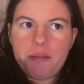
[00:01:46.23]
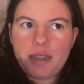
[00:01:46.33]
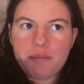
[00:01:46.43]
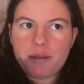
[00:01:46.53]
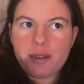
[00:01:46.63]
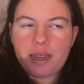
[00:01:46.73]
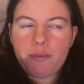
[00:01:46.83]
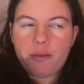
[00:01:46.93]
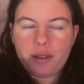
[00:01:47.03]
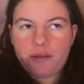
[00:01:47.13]
as much as I
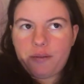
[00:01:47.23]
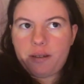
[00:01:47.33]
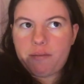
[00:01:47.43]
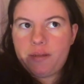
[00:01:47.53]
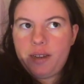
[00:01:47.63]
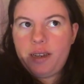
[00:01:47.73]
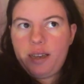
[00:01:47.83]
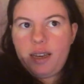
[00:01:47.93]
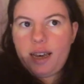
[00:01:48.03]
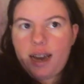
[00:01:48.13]
want to film,
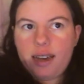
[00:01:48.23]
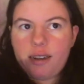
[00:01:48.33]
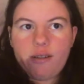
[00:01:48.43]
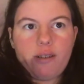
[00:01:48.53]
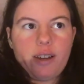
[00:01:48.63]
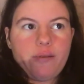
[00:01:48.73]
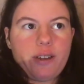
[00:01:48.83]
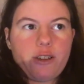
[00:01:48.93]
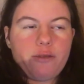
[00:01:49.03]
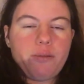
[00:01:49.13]
I don't know if
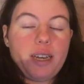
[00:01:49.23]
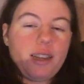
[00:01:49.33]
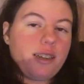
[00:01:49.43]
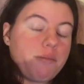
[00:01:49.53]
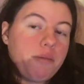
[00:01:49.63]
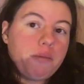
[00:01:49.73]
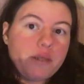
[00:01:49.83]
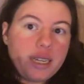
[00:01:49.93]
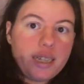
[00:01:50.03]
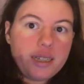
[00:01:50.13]
I should wait a couple
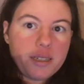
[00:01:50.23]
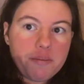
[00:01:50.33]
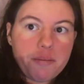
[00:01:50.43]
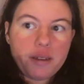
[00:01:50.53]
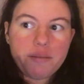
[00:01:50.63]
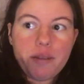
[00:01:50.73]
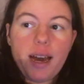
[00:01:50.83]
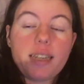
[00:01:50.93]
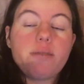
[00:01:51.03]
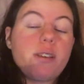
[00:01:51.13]
more days, but
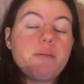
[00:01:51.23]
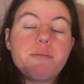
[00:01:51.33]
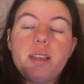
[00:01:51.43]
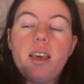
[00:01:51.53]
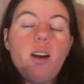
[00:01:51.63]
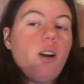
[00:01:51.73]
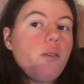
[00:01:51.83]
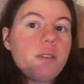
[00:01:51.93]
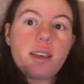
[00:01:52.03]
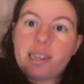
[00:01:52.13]
I don't know.
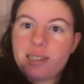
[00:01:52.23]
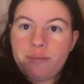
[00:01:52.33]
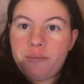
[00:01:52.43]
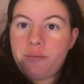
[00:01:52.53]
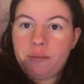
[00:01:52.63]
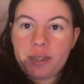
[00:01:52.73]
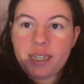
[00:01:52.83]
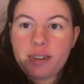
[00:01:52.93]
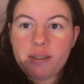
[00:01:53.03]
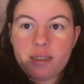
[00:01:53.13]
Hopefully I'll get some filming
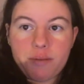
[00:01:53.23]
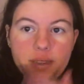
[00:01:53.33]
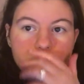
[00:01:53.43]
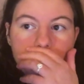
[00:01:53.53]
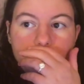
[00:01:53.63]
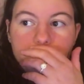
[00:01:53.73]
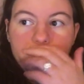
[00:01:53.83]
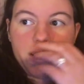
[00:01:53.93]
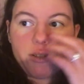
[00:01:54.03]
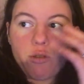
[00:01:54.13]
done this week because I have
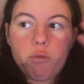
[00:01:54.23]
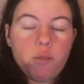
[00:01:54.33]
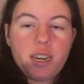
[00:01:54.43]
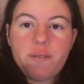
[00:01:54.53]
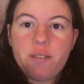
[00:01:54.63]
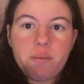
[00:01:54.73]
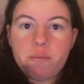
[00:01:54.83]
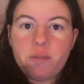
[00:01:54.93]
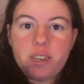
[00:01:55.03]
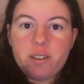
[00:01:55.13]
like 20 film
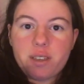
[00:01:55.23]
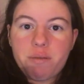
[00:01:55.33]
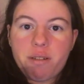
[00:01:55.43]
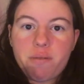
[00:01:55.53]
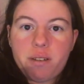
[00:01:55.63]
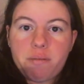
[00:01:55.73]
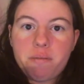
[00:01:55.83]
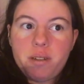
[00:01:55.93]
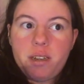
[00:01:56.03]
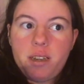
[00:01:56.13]
videos I want to
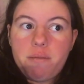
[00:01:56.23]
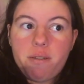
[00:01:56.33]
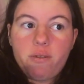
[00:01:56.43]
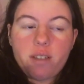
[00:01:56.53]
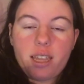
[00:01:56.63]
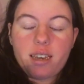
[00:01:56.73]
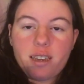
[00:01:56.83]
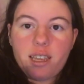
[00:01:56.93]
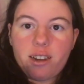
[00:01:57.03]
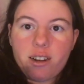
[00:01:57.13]
film before the end
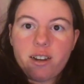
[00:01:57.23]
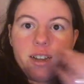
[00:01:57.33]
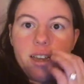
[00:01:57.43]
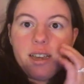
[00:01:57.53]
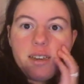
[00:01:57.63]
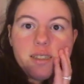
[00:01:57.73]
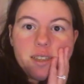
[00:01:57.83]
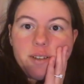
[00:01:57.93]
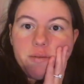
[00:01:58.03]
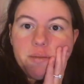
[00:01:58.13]
of the year.
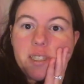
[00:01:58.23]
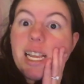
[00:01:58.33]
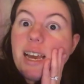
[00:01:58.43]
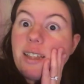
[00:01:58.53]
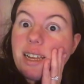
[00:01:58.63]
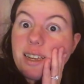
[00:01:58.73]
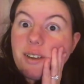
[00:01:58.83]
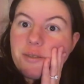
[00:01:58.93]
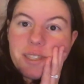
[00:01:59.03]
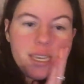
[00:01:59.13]
So we'll see how that
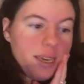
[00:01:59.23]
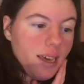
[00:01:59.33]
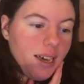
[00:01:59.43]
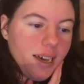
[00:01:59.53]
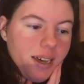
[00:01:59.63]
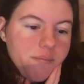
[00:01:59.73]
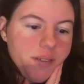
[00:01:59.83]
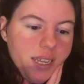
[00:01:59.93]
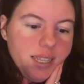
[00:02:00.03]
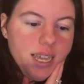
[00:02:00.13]
goes. Um,
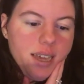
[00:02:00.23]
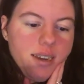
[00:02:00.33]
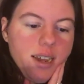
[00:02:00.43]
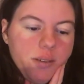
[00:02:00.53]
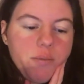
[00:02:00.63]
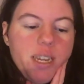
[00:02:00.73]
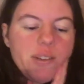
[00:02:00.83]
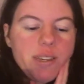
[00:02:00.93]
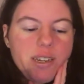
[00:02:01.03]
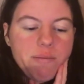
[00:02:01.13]
and then I'm
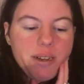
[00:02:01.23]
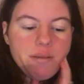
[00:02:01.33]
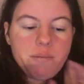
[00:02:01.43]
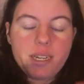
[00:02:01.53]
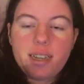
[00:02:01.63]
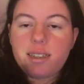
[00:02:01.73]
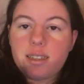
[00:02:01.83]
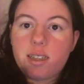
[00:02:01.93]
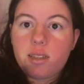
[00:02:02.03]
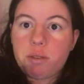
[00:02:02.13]
waiting to hear back from my
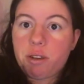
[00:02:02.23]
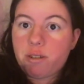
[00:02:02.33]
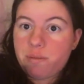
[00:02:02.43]
cousin because we are